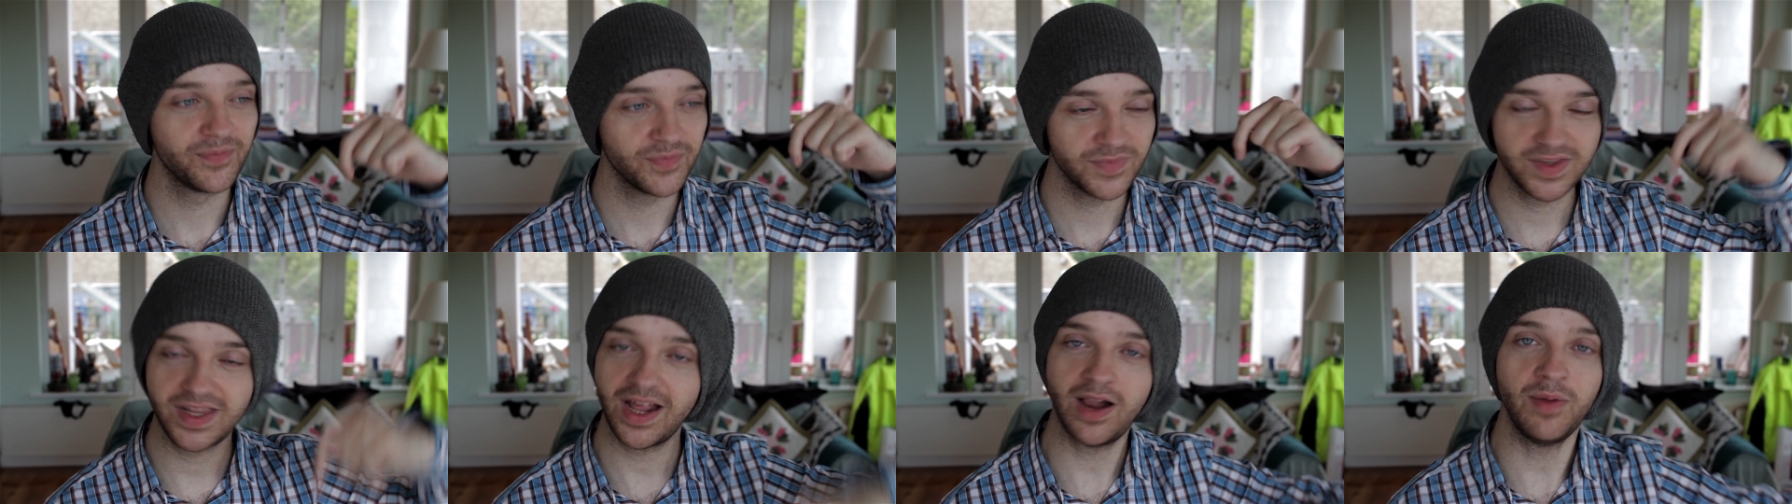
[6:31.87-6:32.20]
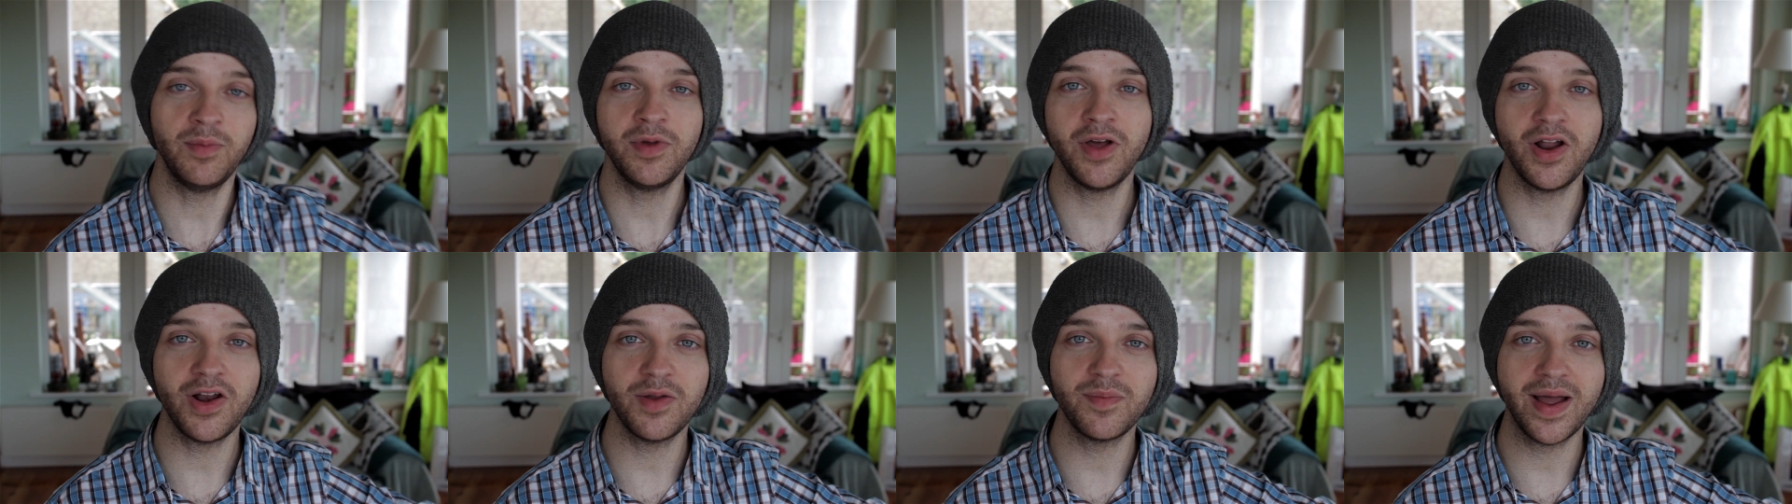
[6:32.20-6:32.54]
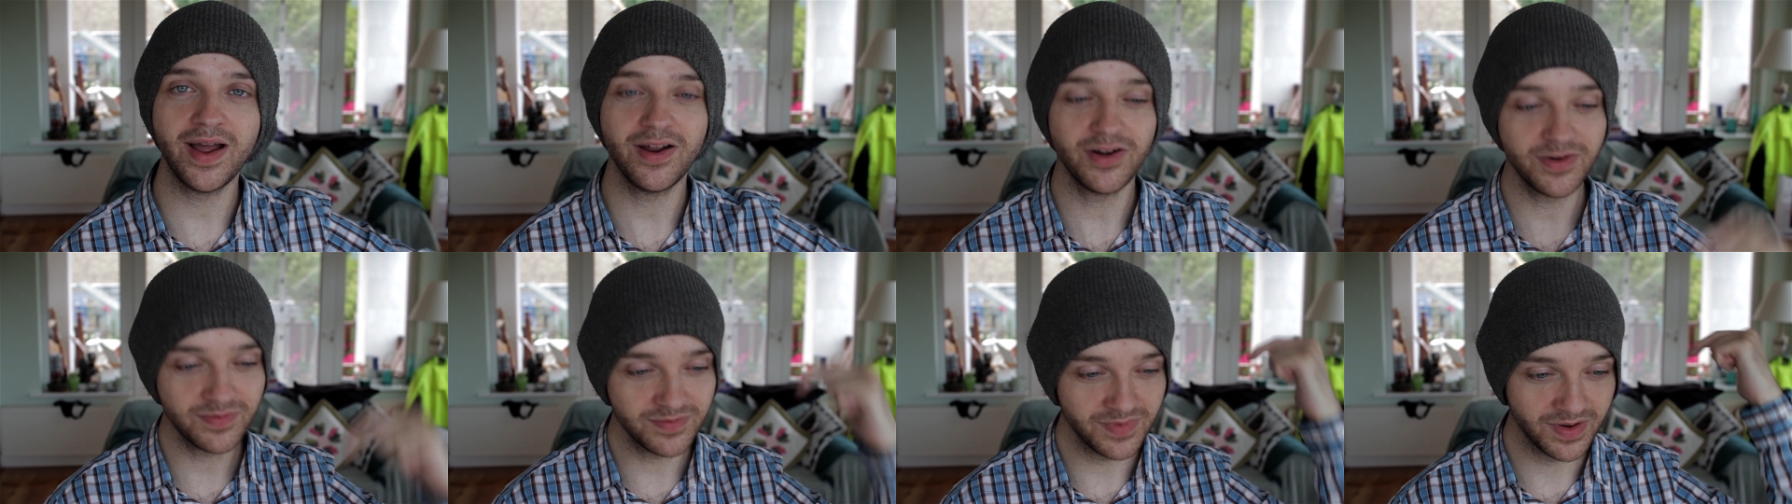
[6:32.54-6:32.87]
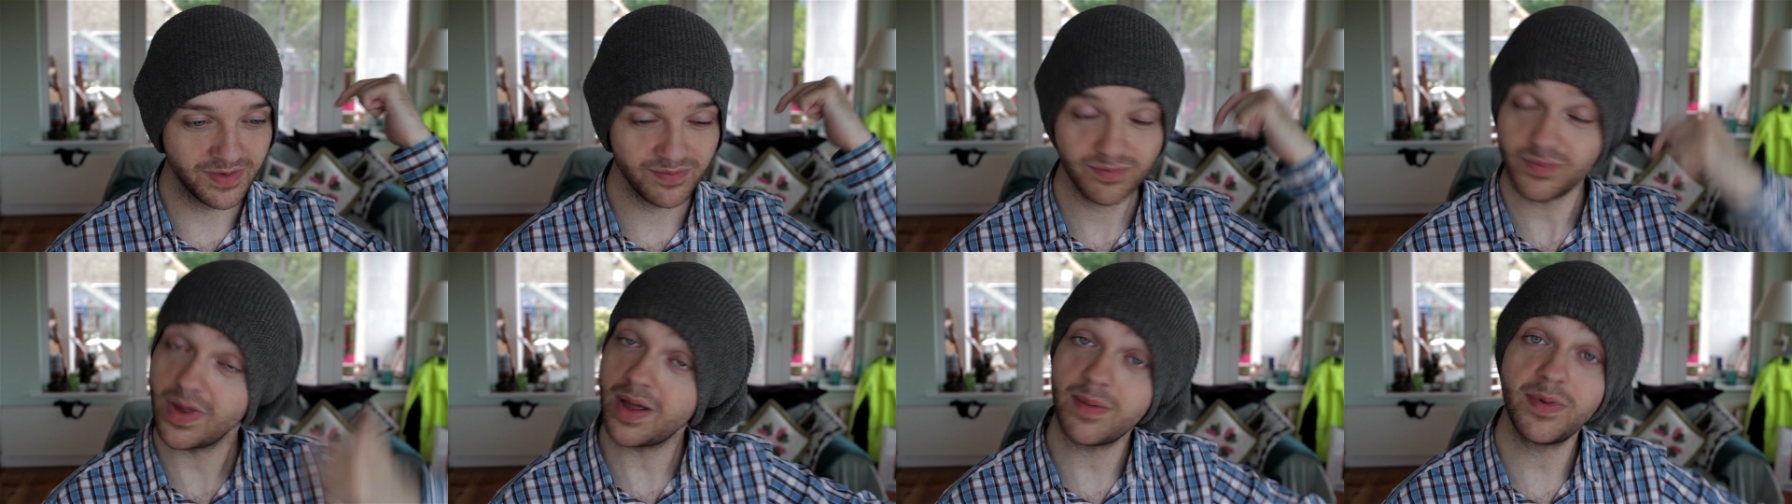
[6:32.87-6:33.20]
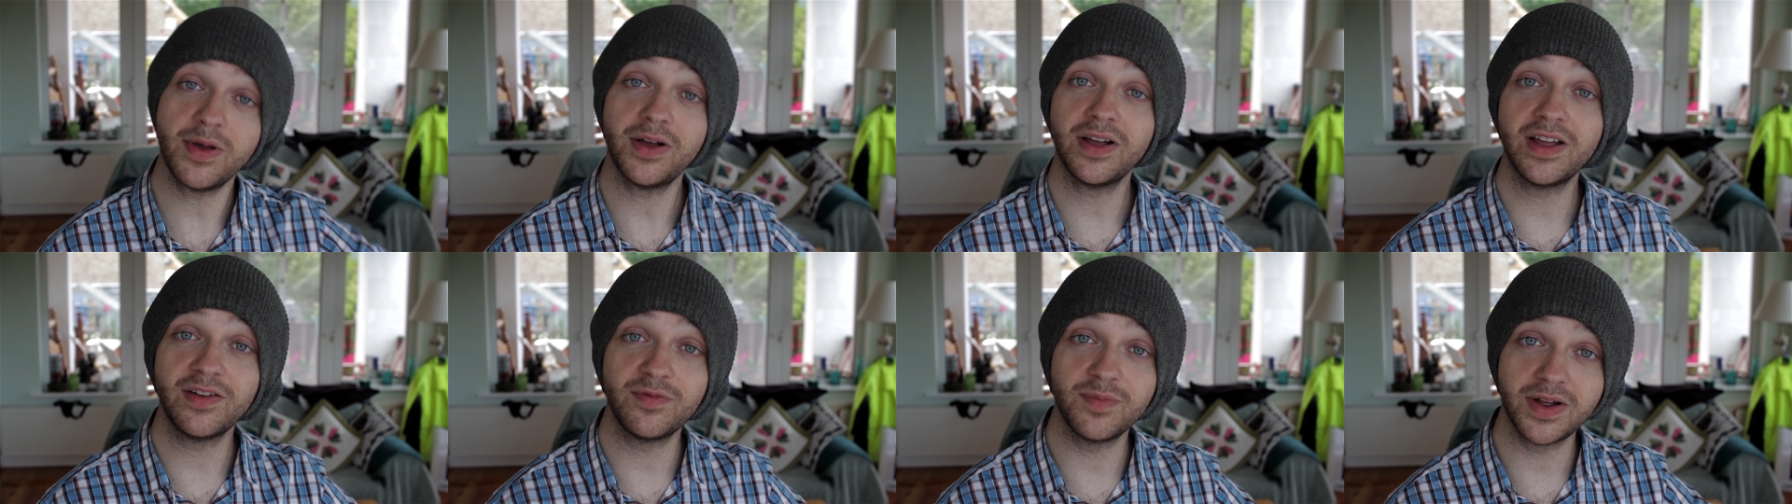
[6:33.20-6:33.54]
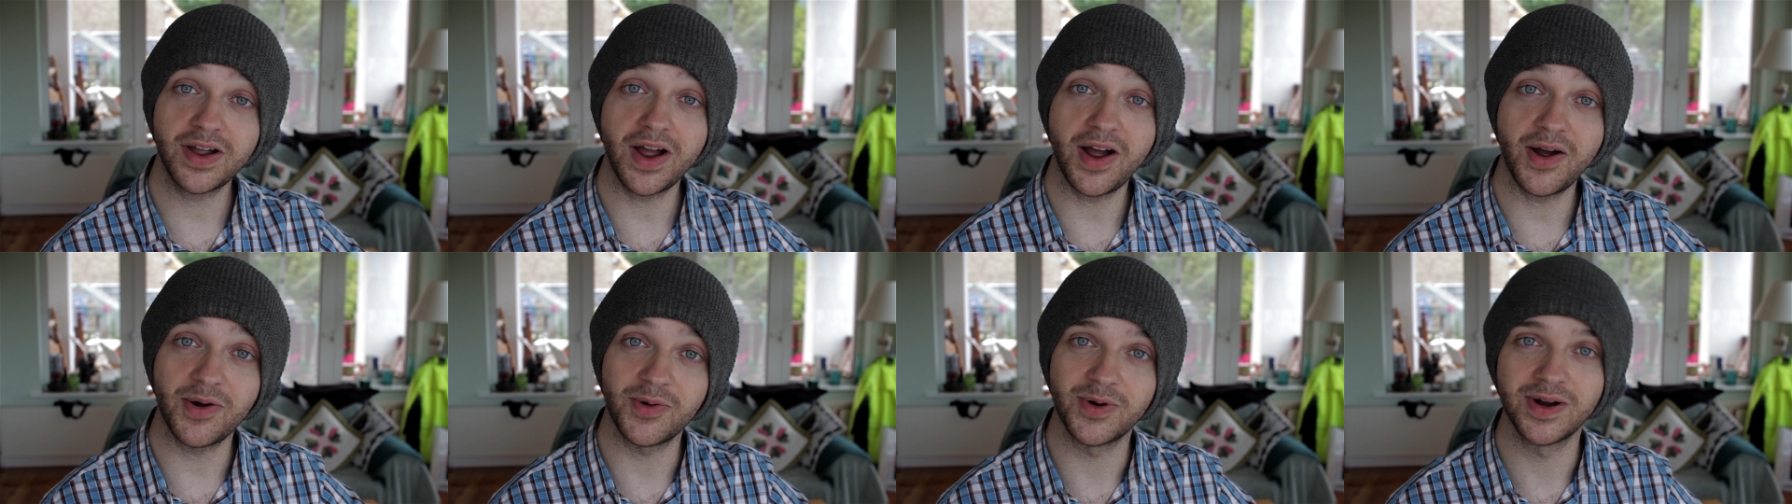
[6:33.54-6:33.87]
Tell me all about them. Maybe I'll give them a
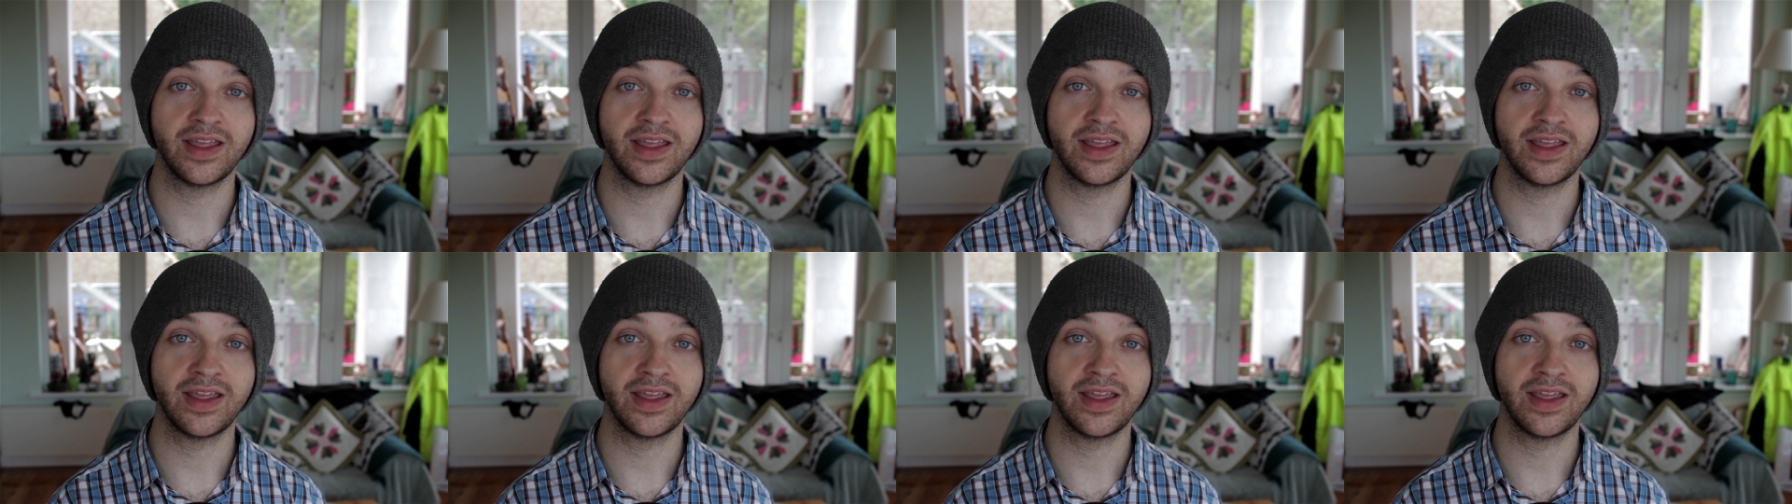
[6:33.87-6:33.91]
go.